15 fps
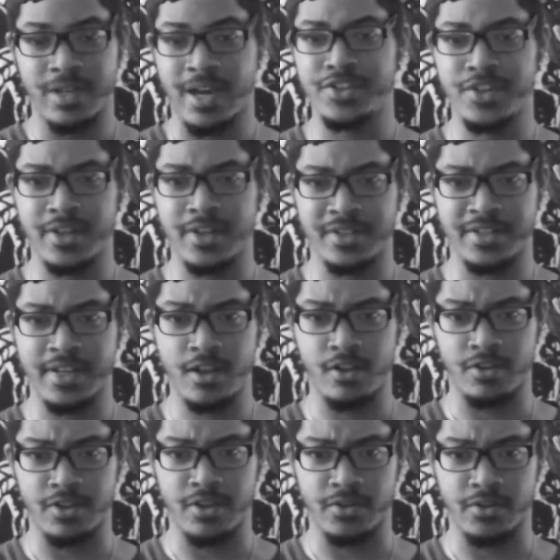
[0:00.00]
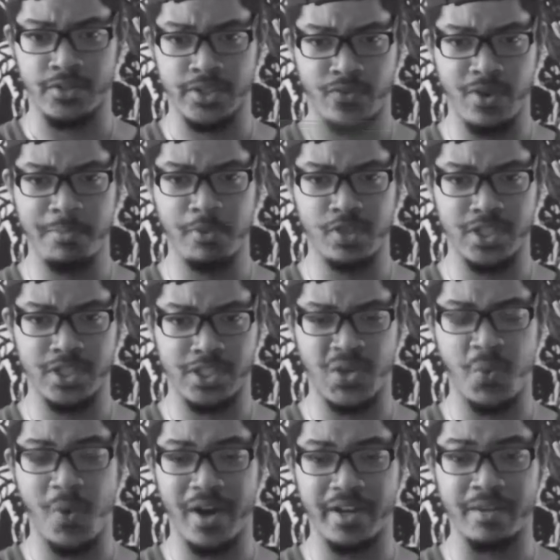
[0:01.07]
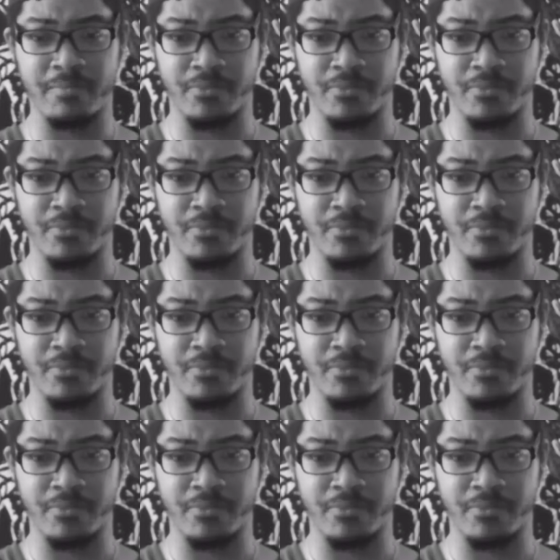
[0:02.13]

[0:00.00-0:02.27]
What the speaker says: Now, as you can tell, you know, Skribbal is quite